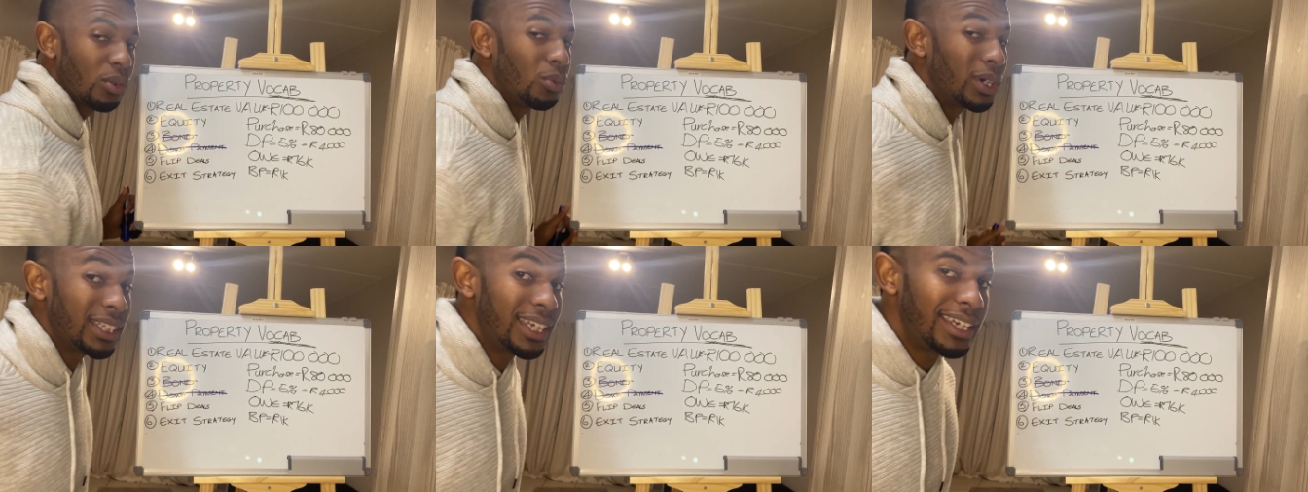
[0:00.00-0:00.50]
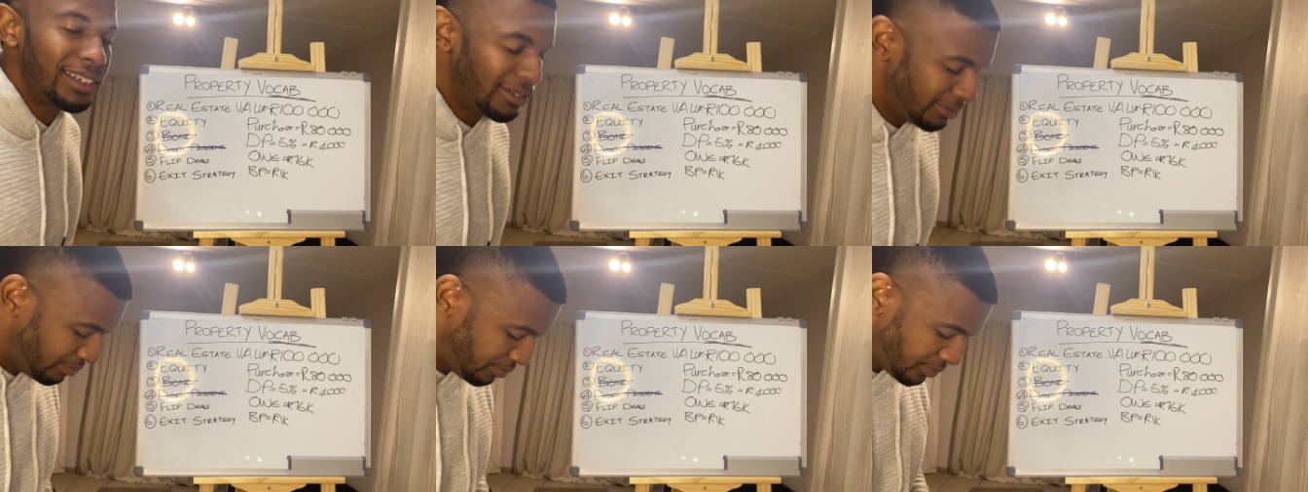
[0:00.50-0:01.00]
1K,
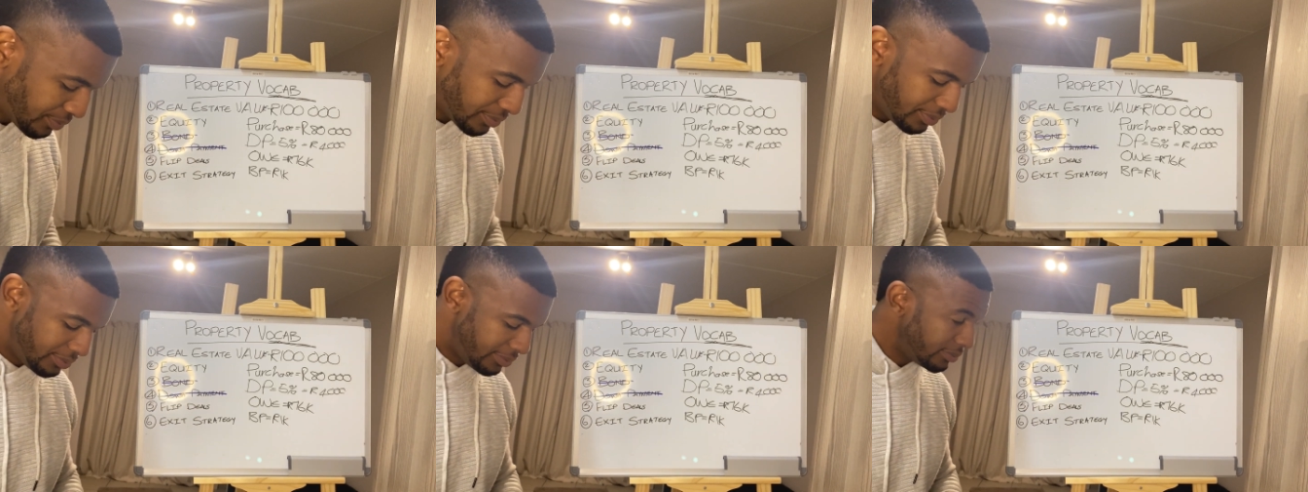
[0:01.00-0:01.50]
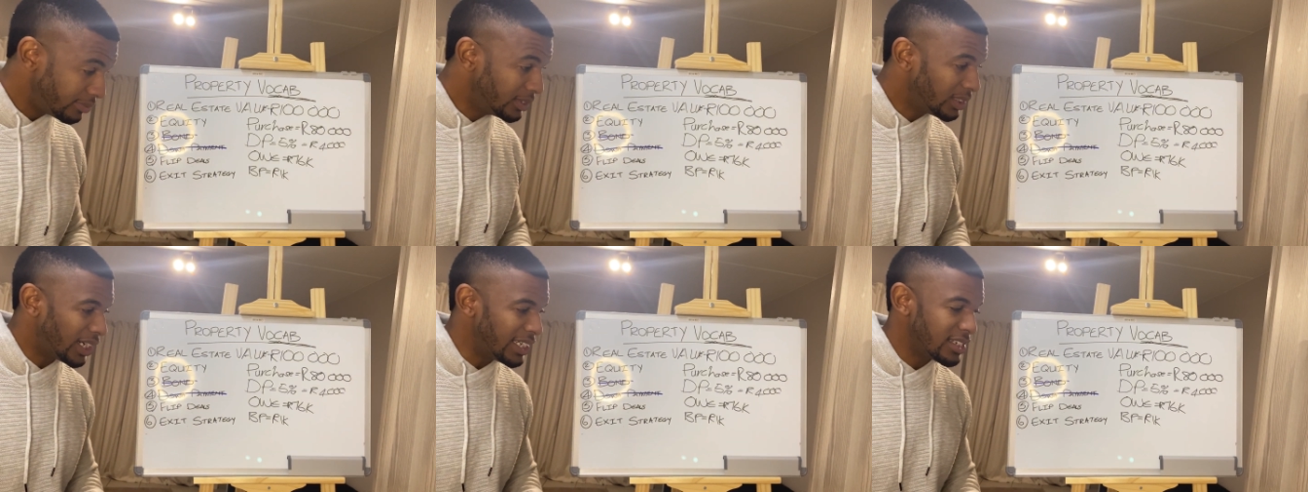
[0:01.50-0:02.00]

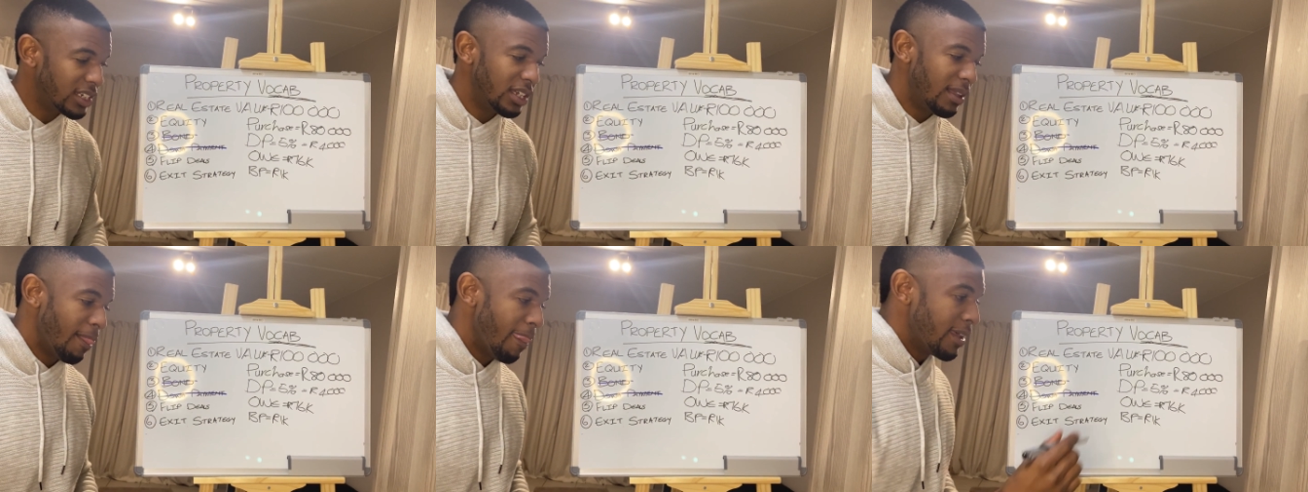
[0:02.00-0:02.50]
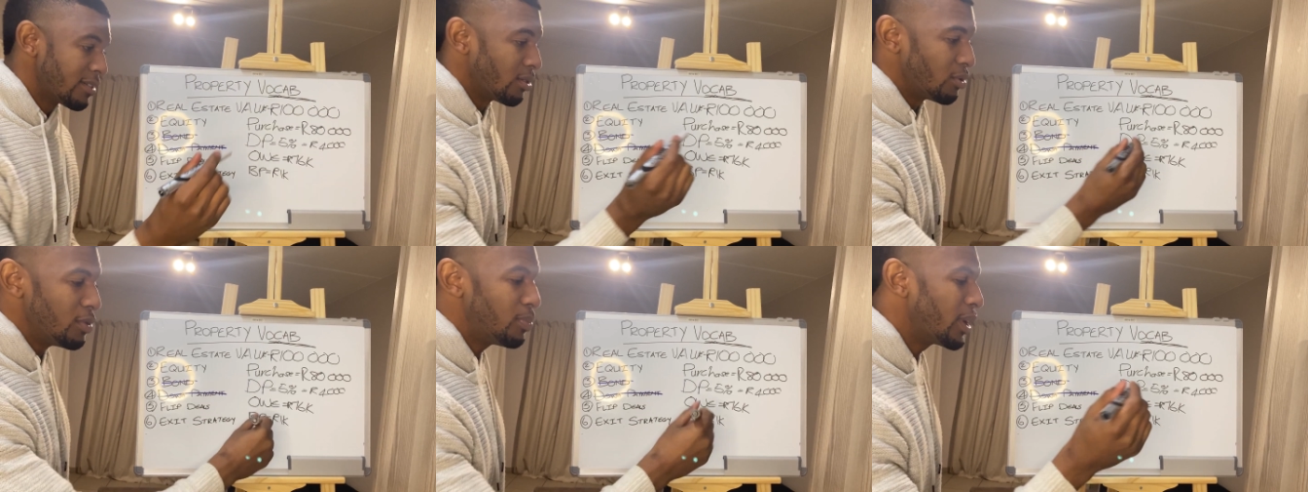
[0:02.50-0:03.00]
right? So
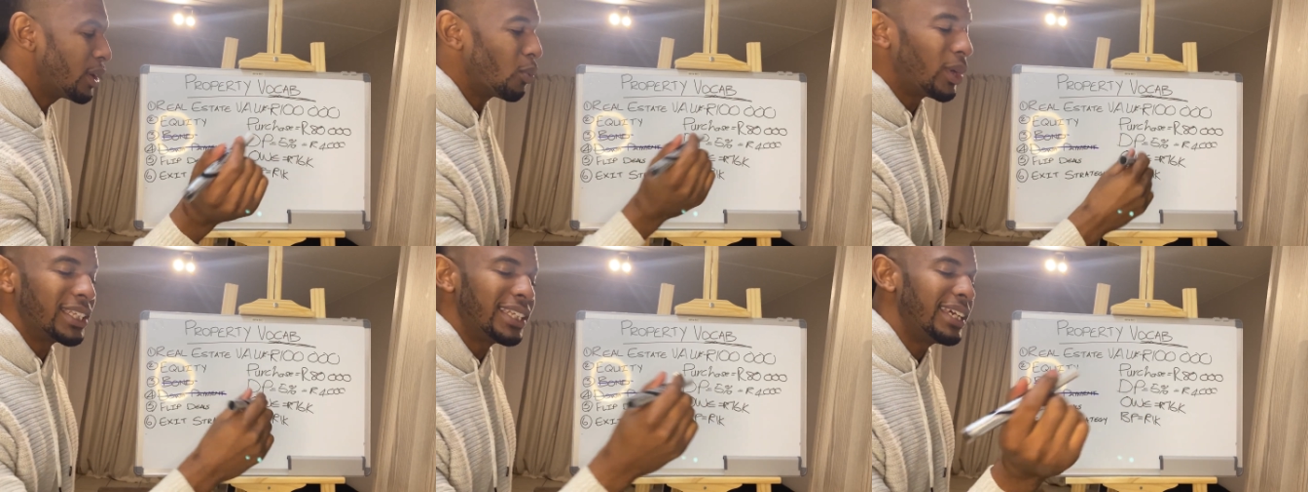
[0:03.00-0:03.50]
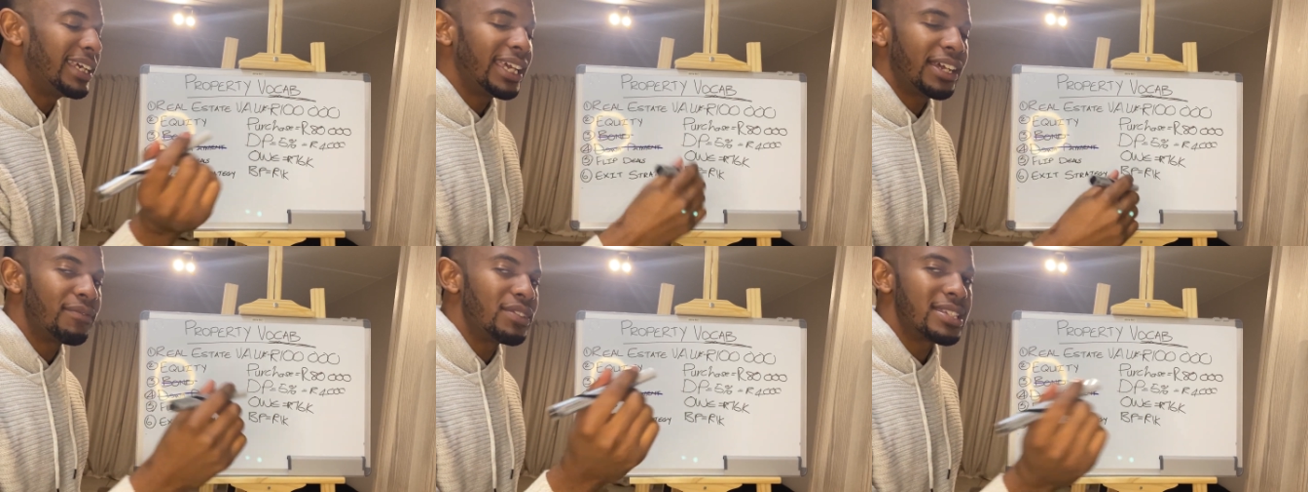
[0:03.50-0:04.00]
you put in
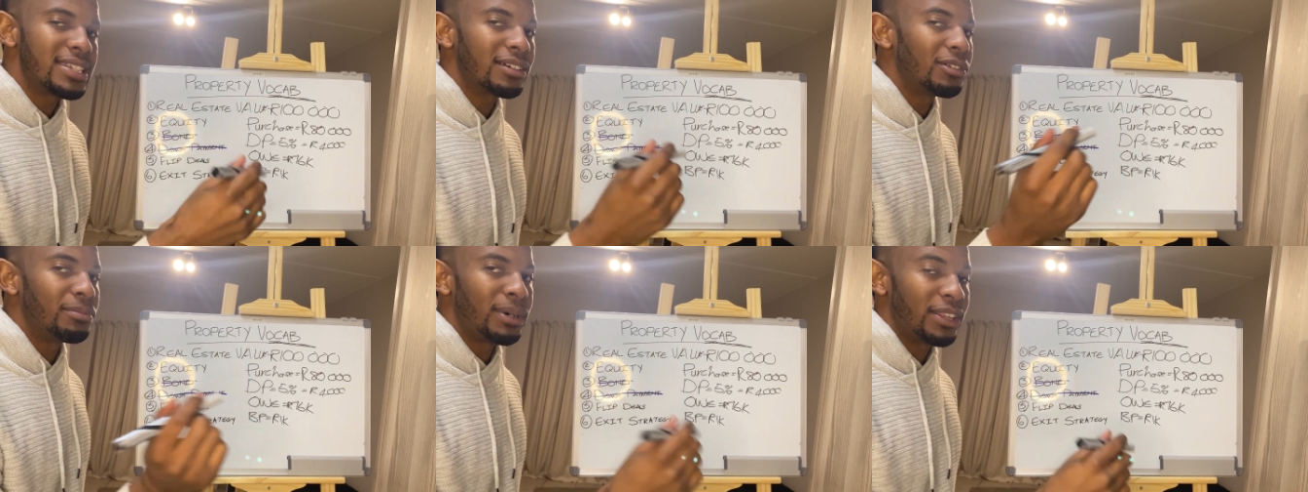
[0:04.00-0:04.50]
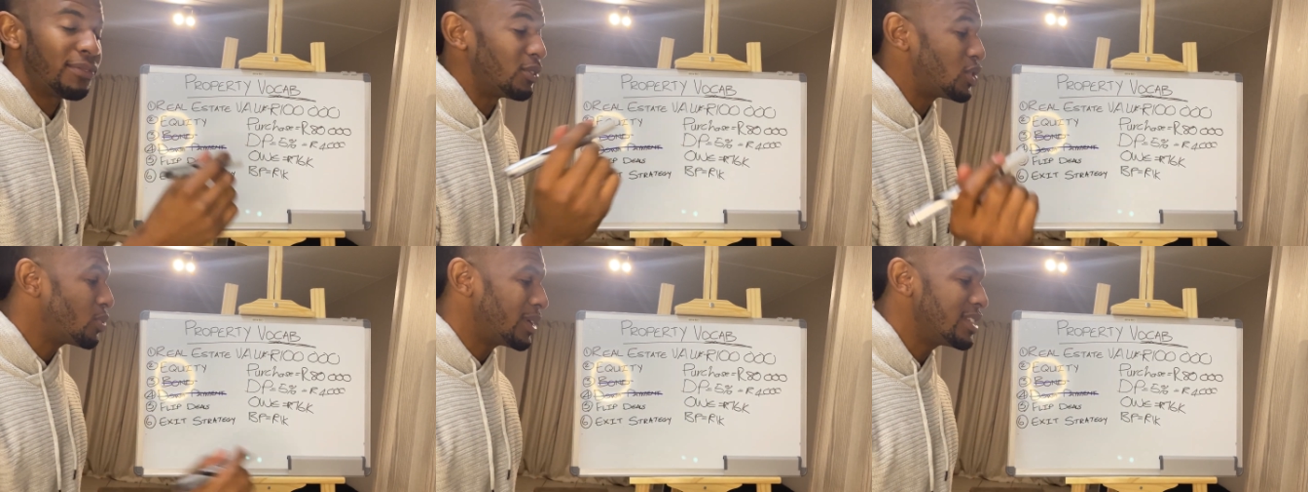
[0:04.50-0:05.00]
1K every single month for
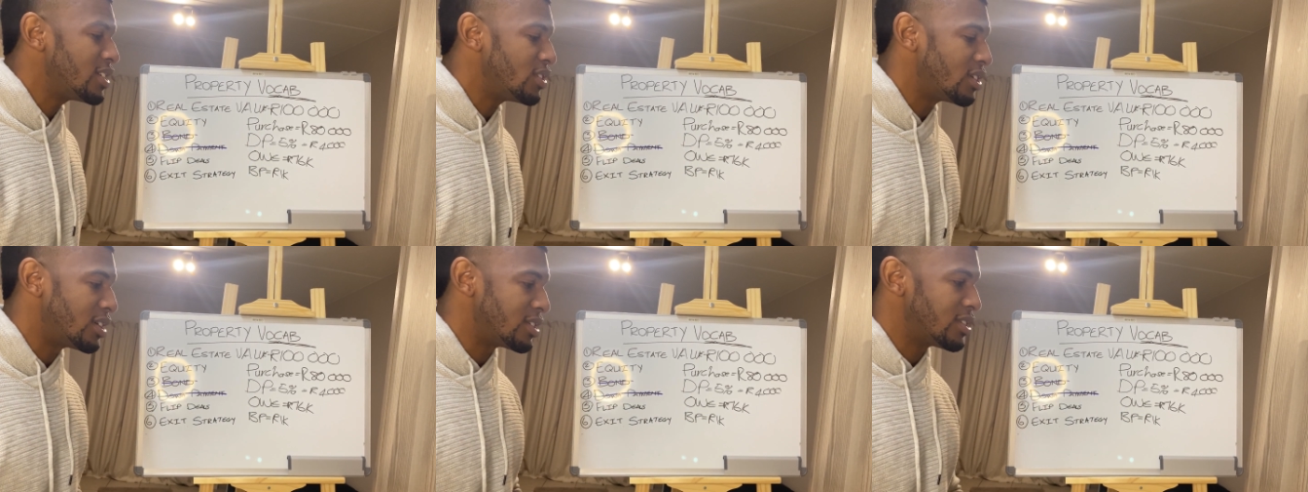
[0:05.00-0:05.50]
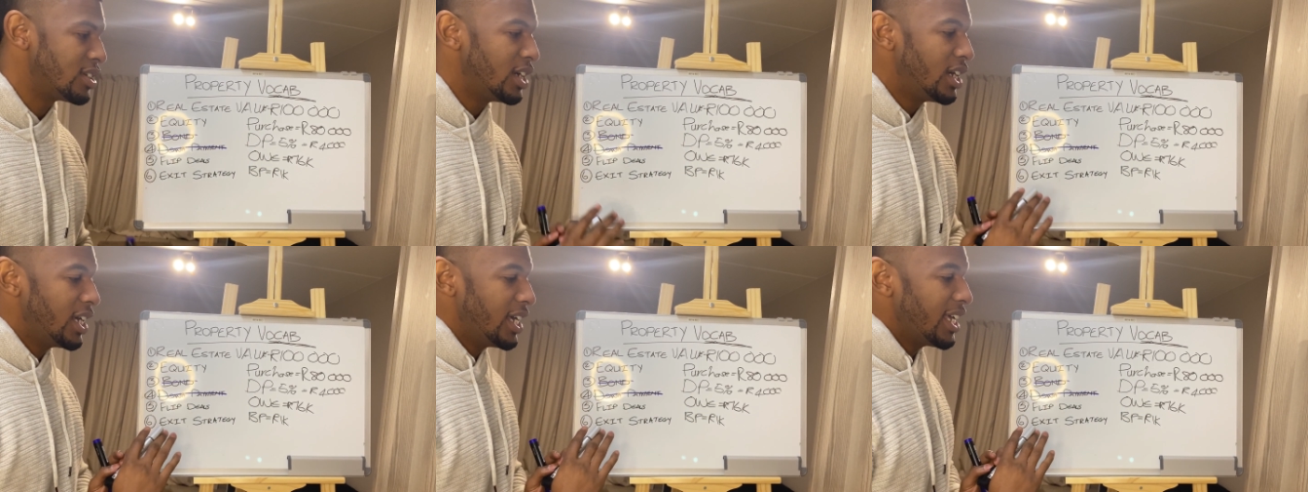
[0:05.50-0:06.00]
20 years.
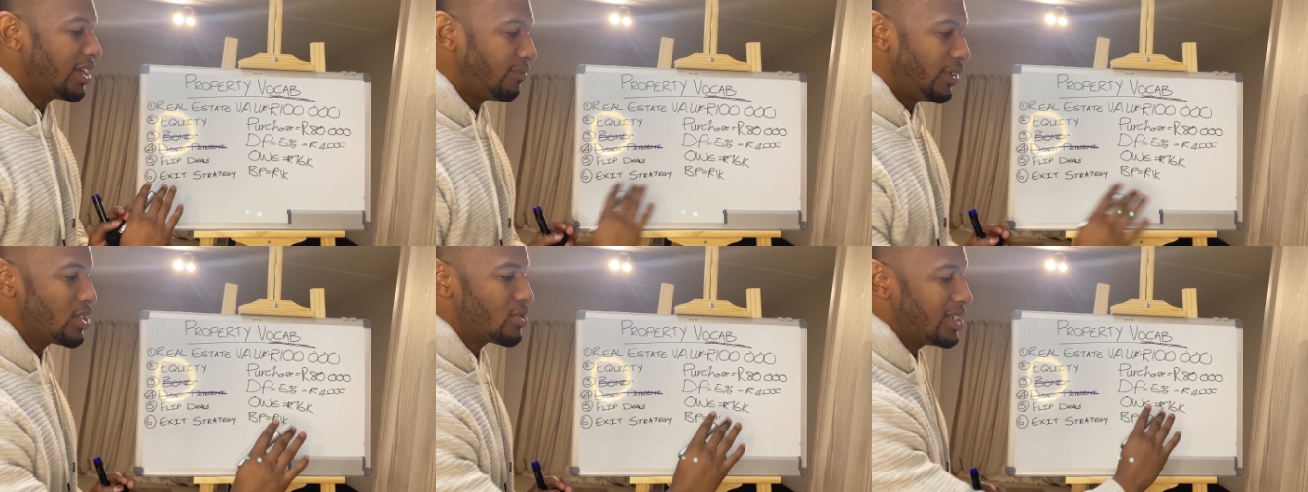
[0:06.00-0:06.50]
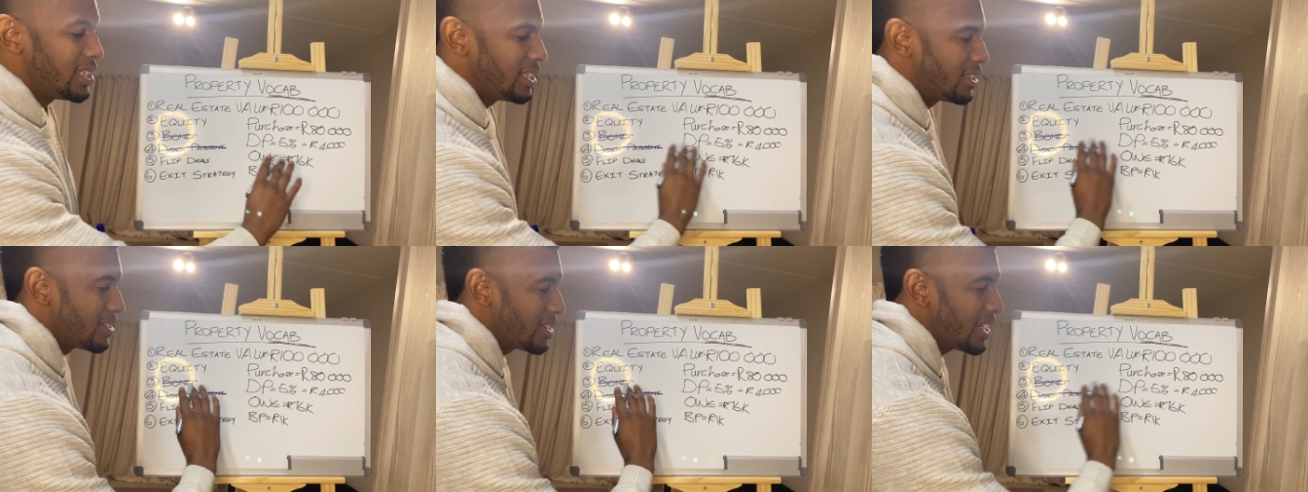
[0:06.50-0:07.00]
Eventually,
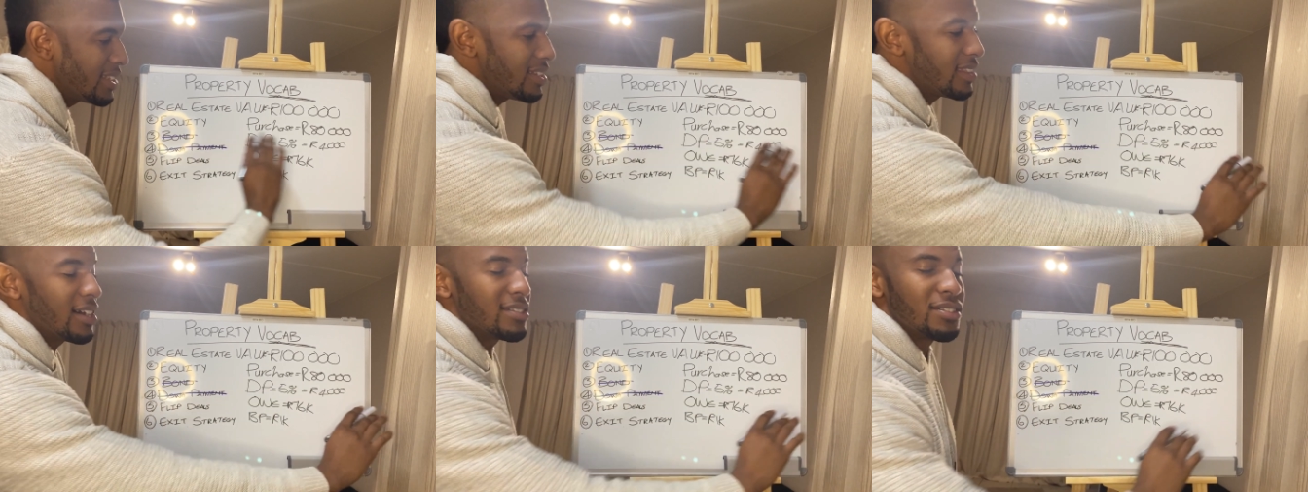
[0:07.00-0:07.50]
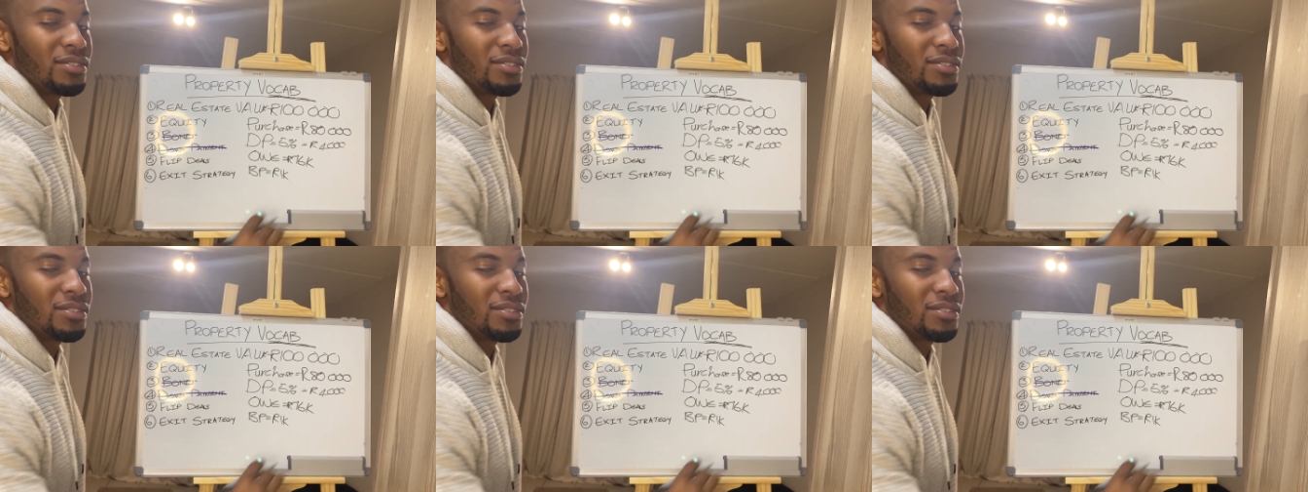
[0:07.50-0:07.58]
there's 80,000